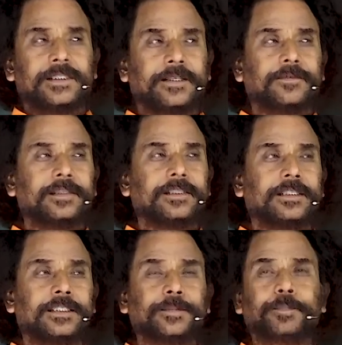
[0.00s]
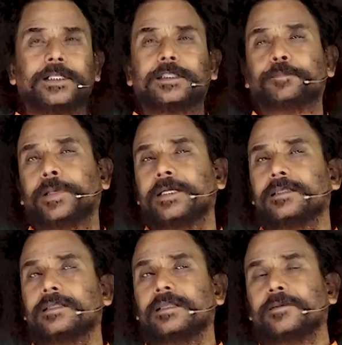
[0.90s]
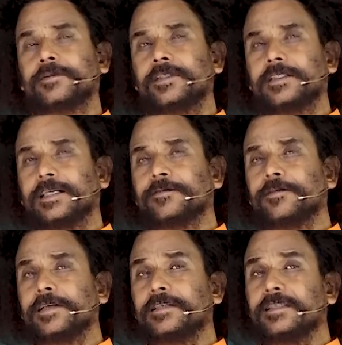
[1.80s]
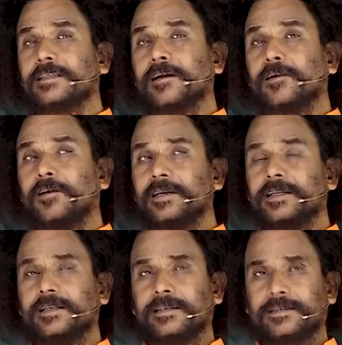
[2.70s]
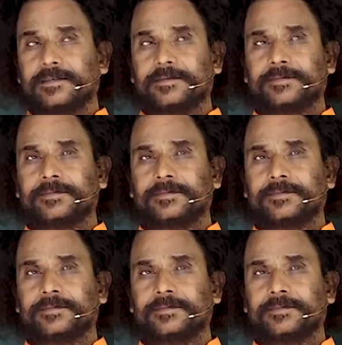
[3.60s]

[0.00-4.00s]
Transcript: Therefore, this is the best place in the world. Therefore, it is called continent.